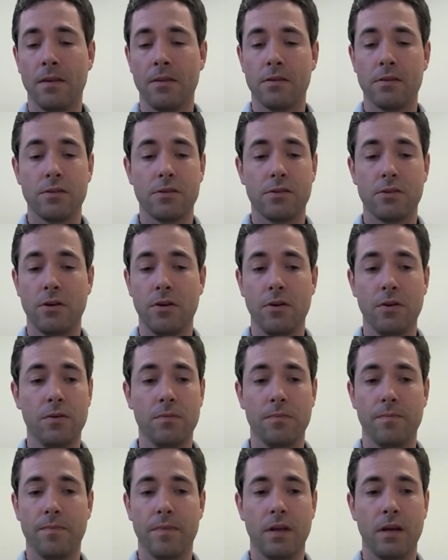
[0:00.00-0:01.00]

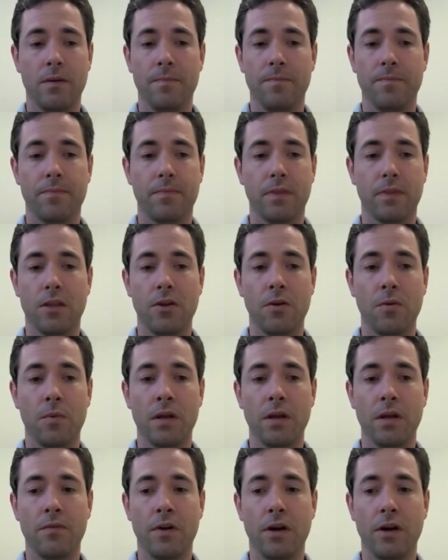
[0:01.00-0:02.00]
So
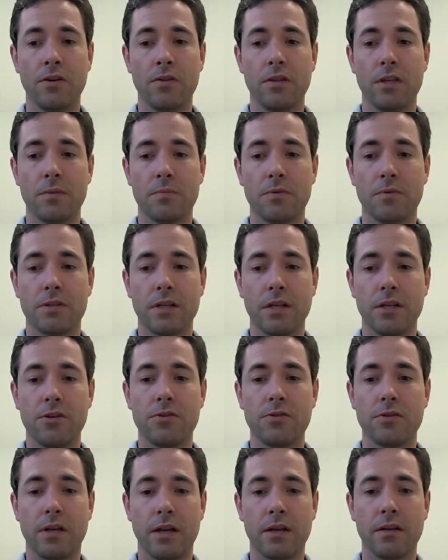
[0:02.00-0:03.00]
whenever I do these
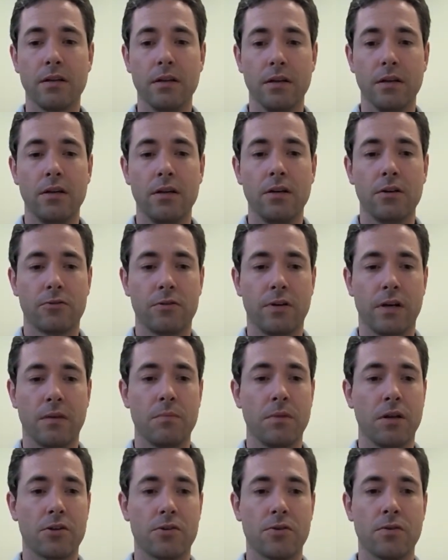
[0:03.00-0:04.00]
procedures, I try to
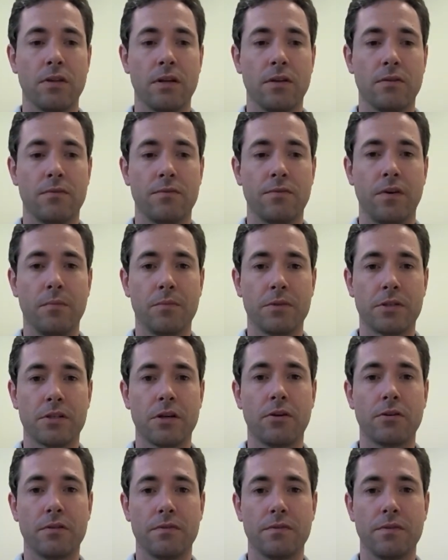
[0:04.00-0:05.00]
make sure that from
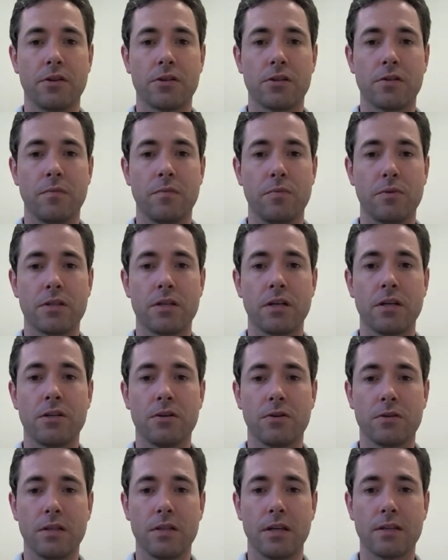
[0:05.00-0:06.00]
start to finish of the procedure,
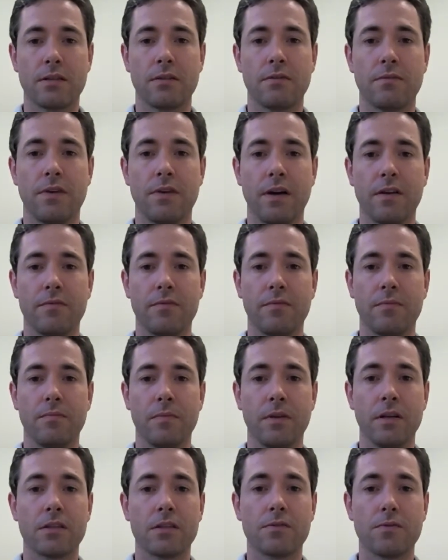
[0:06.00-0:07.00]
it's less than 5
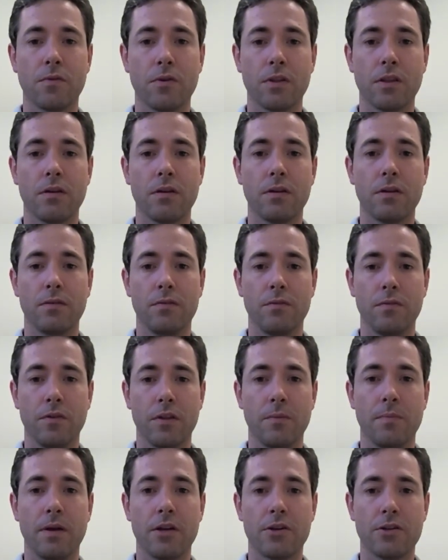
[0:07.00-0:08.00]
minutes for
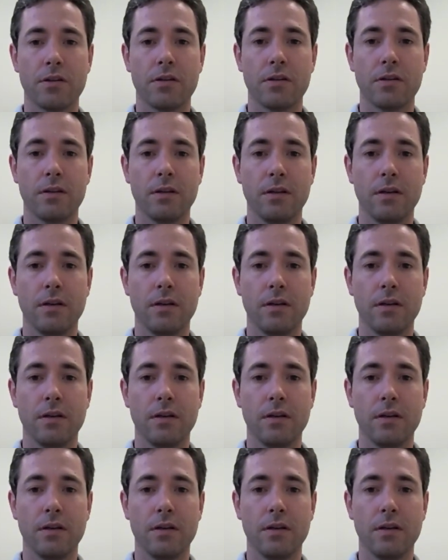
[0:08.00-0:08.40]
the patient,